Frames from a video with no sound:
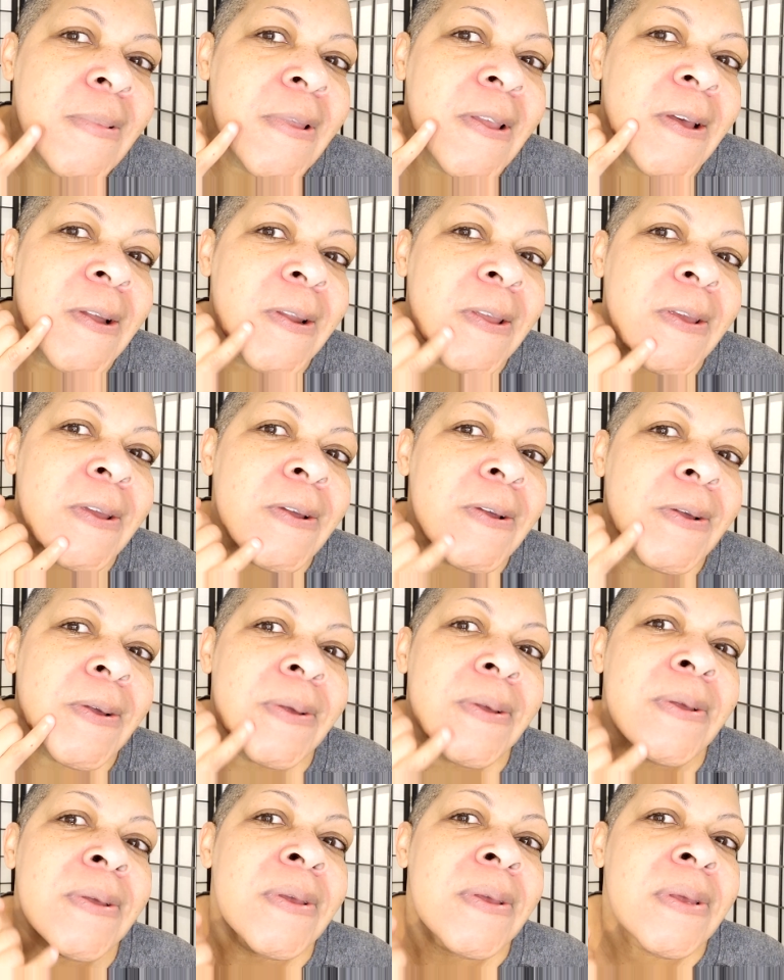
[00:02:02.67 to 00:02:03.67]
down here.
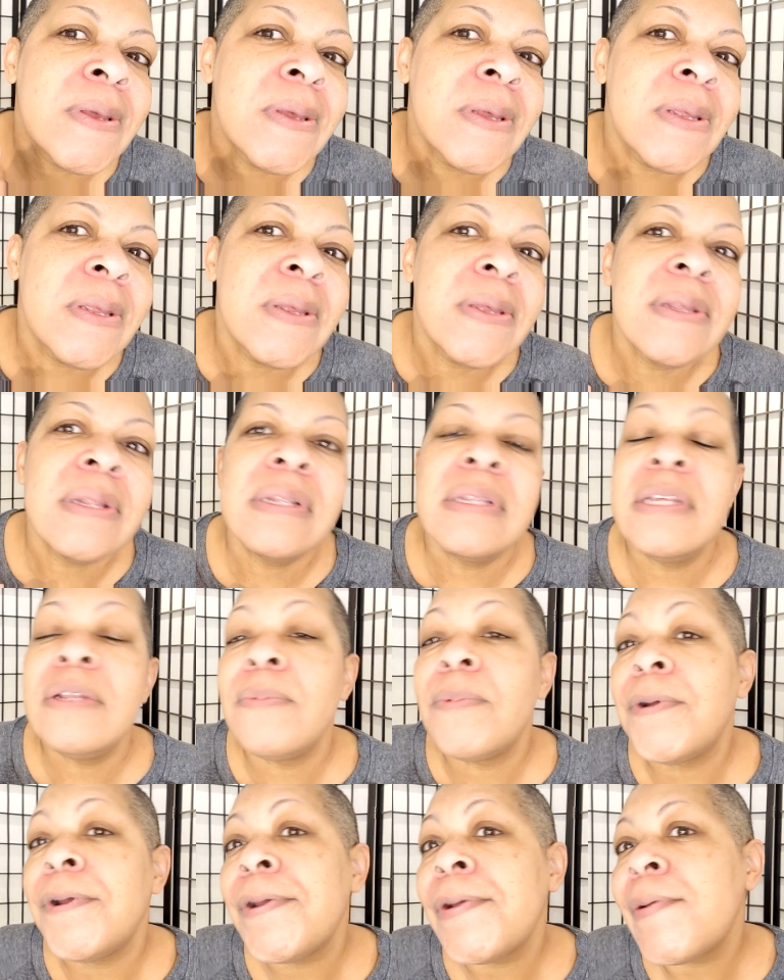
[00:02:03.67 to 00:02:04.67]

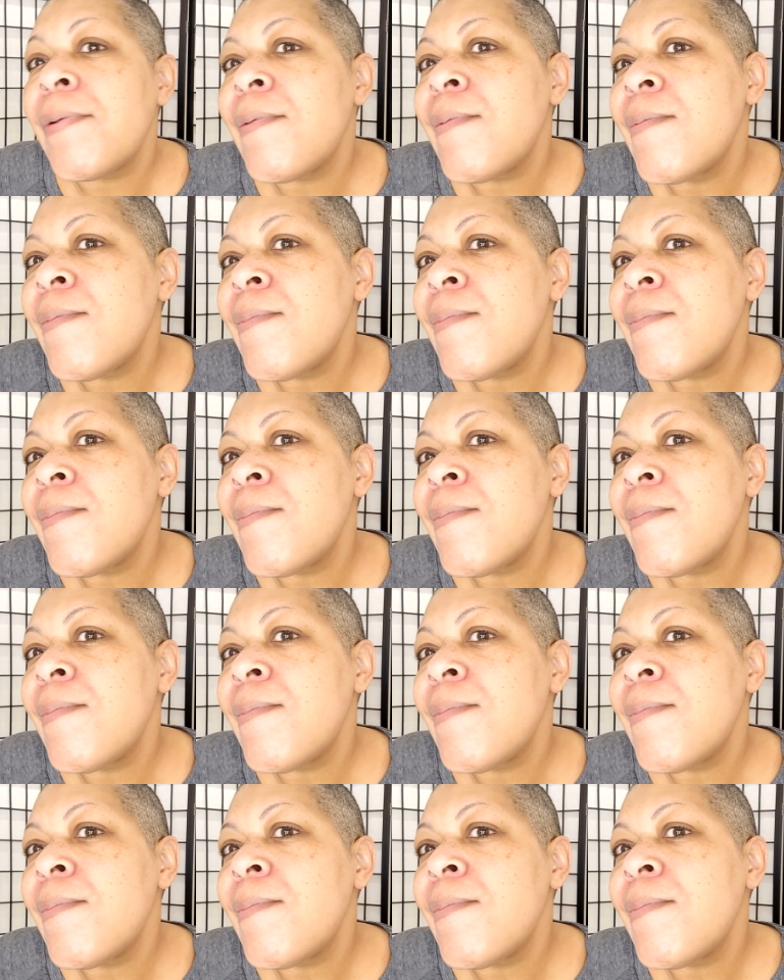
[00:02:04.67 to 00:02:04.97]
Didn't work.